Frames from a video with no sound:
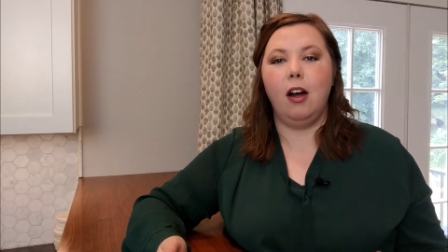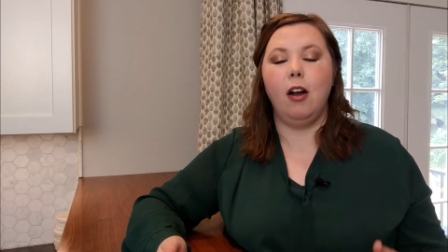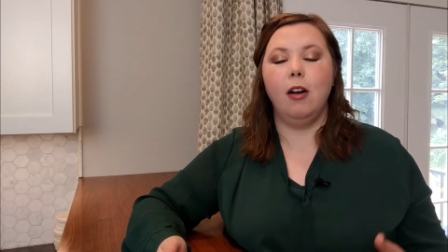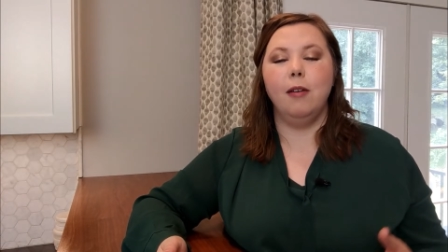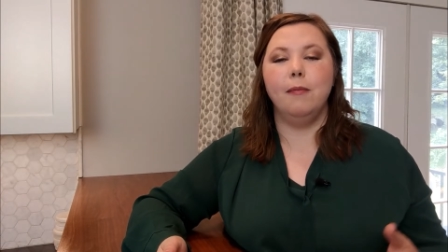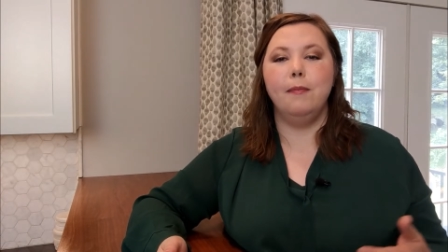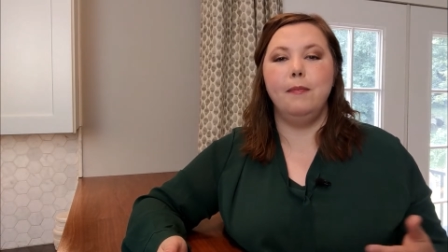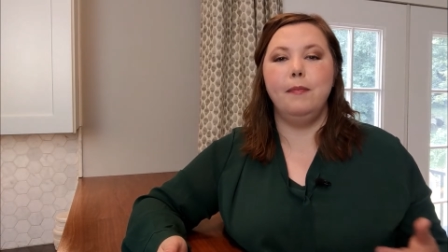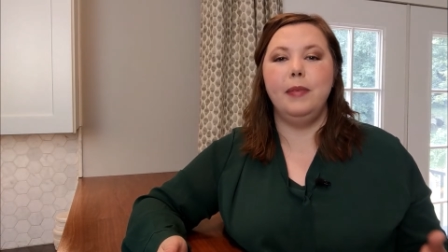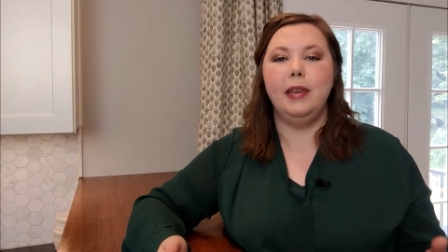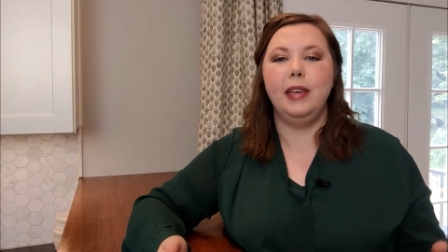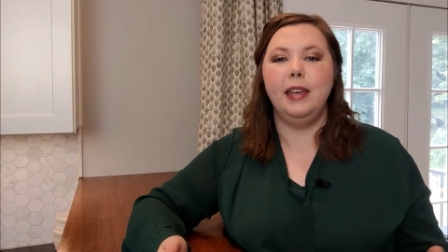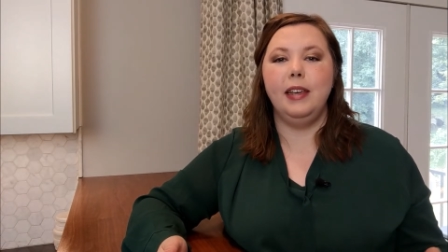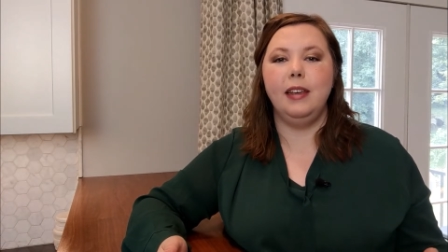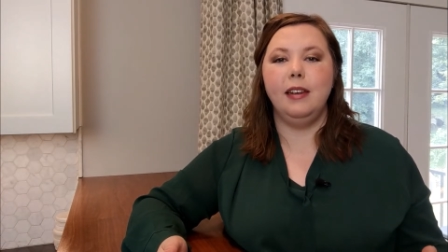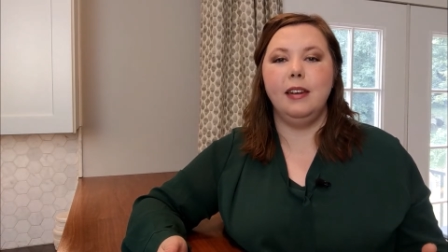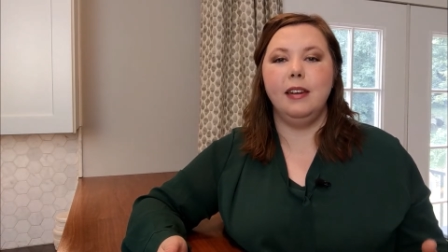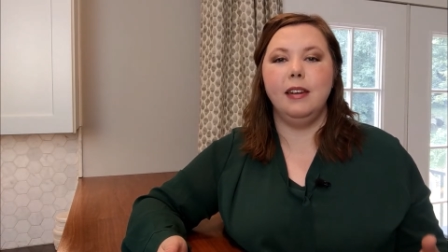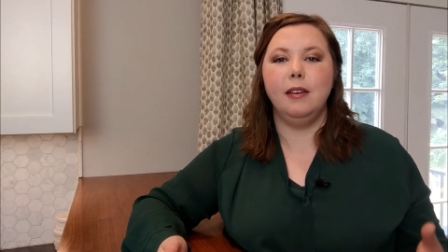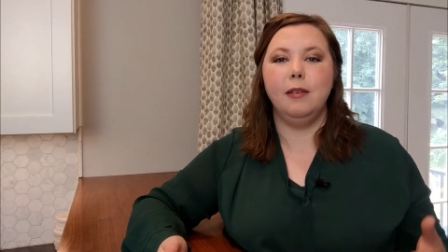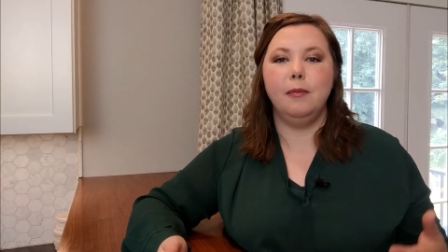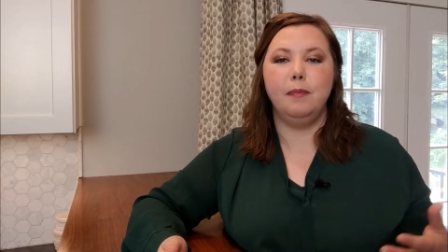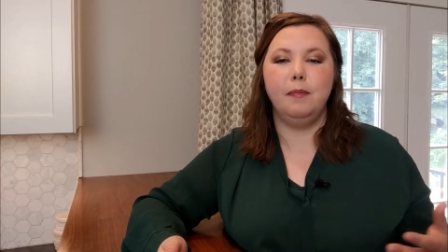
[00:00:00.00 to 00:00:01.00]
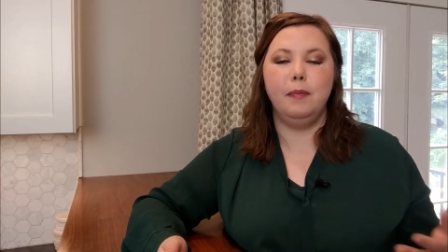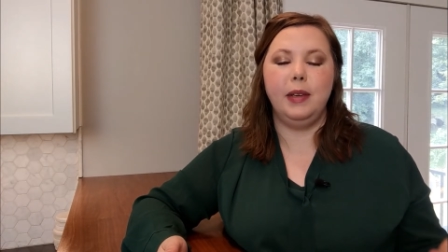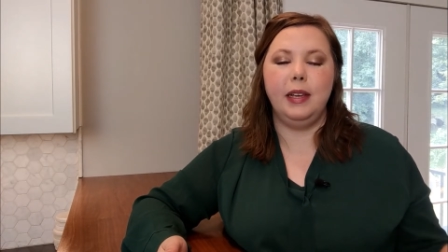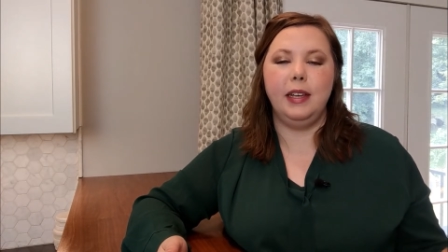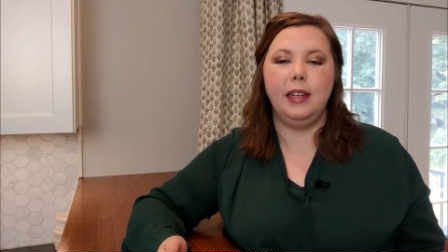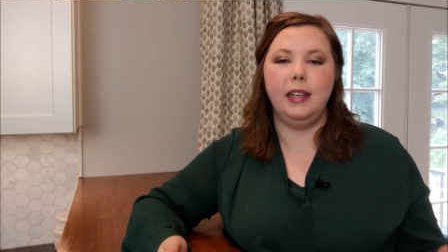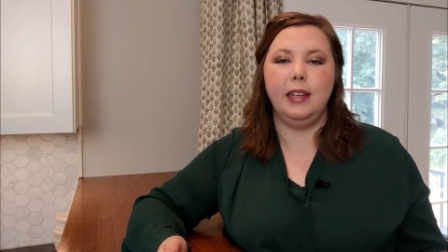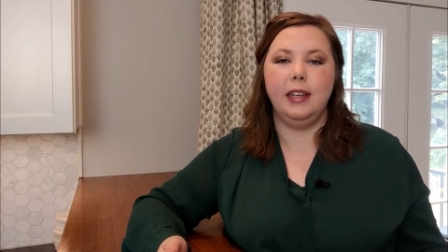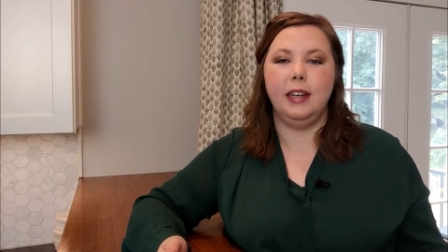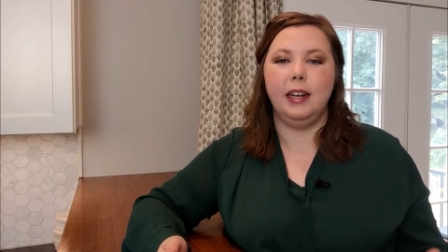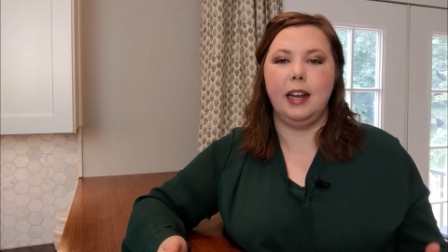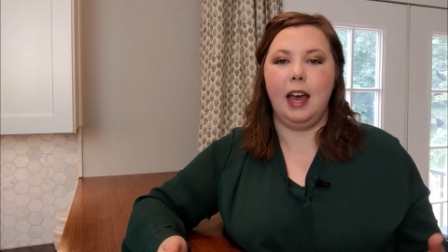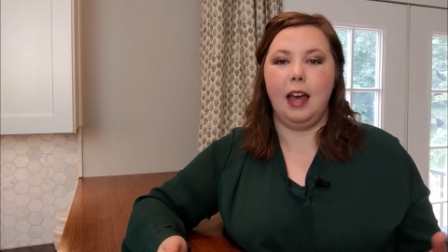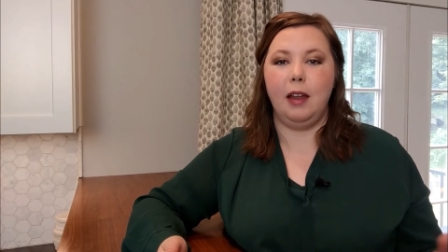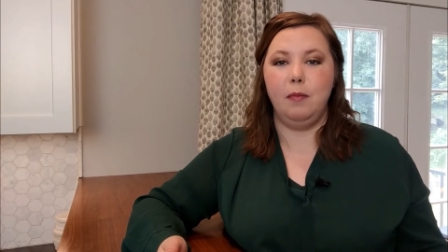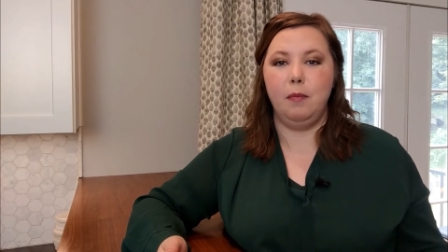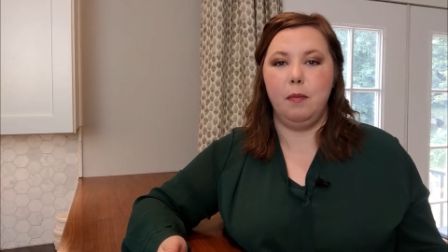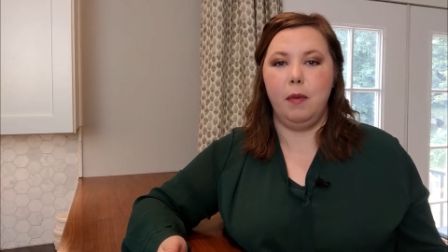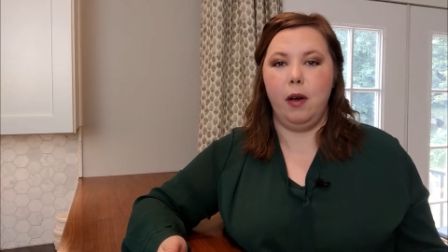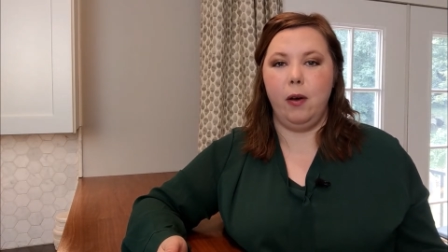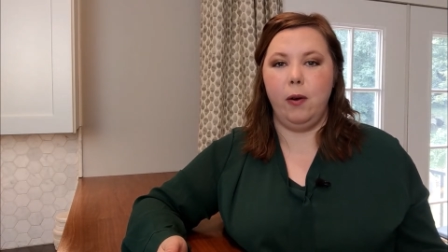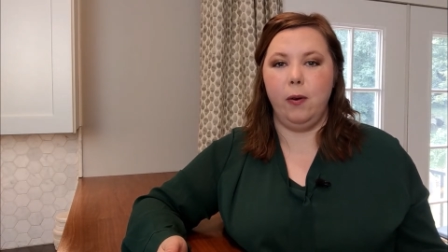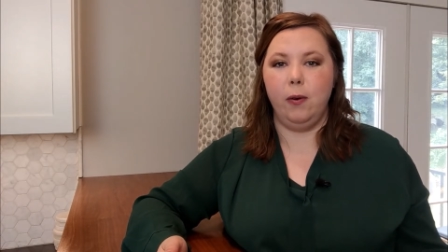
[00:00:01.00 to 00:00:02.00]
are mean, median,
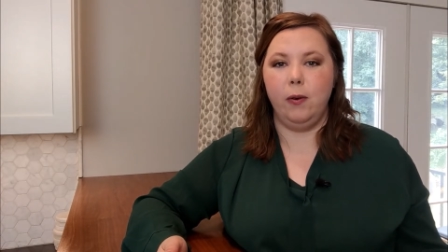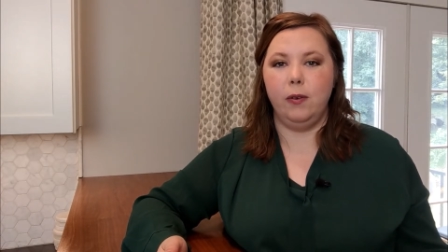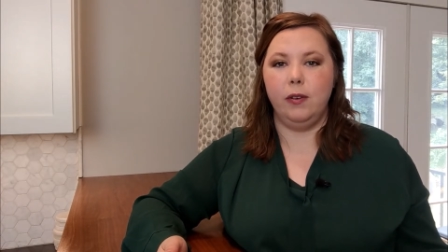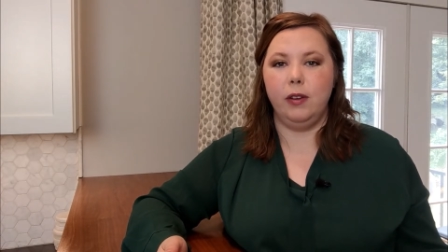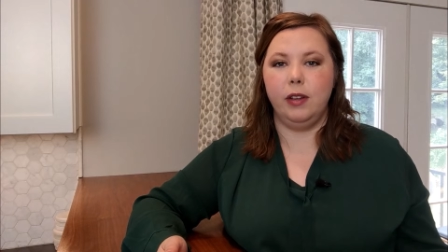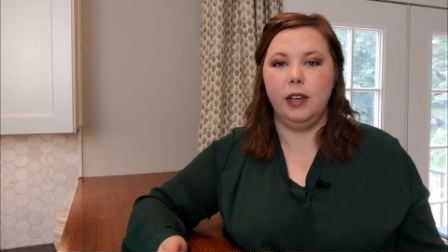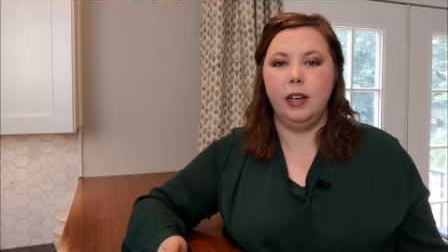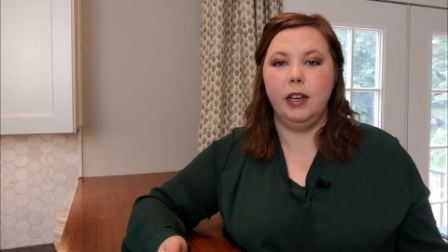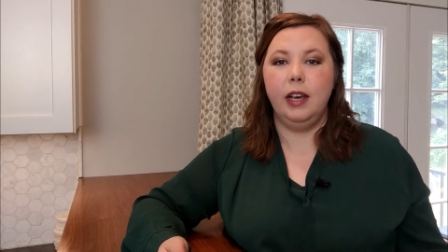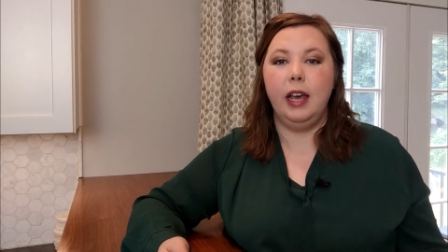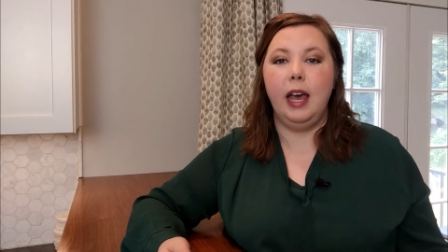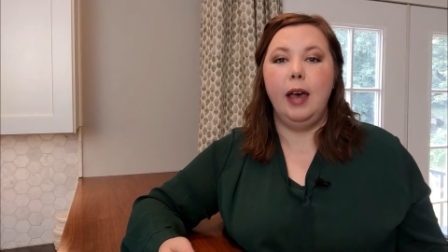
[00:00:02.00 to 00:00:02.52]
and mode.